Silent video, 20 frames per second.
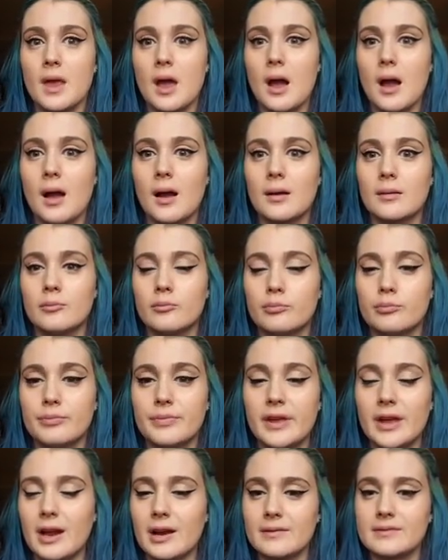
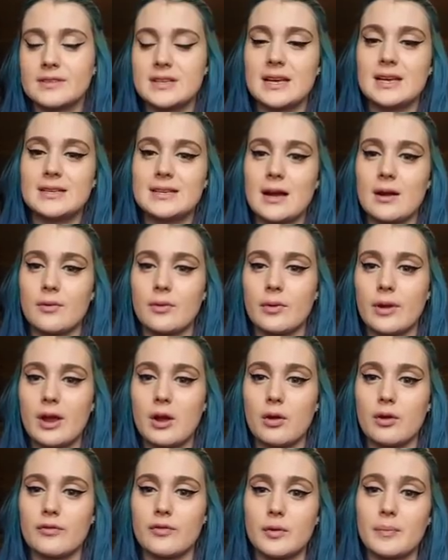Um, they kind of take down
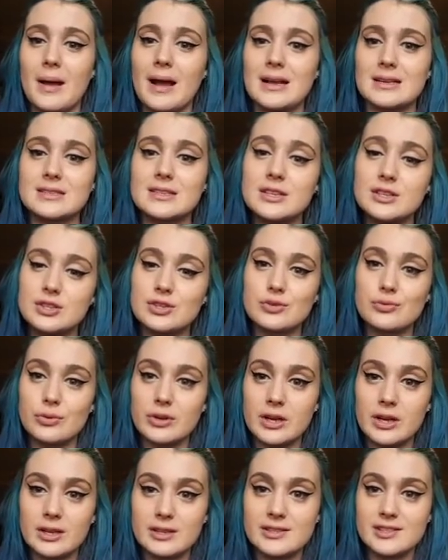like all of your past
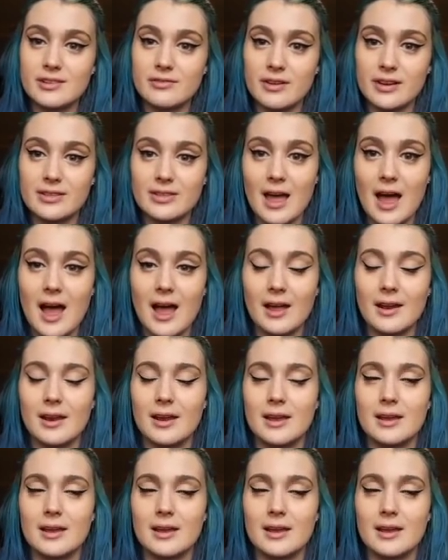history and stuff like that.